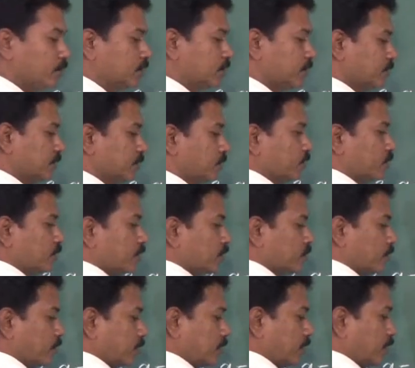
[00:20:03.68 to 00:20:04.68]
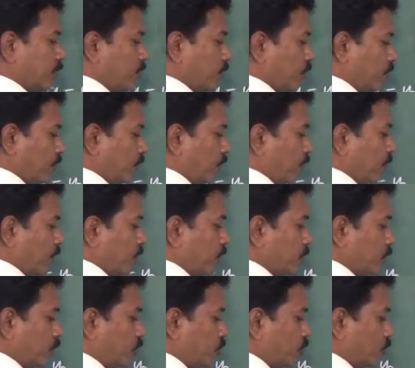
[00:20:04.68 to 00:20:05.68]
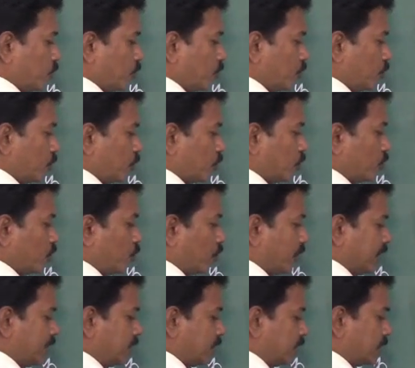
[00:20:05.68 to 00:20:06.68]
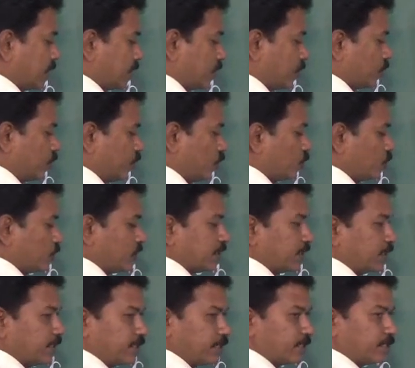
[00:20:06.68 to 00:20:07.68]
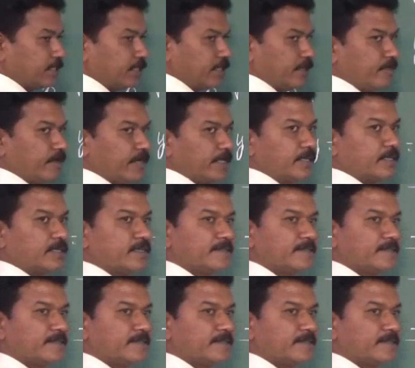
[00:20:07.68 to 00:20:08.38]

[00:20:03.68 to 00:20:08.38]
of the students, what they do, to ones or to twos are, they just divide it.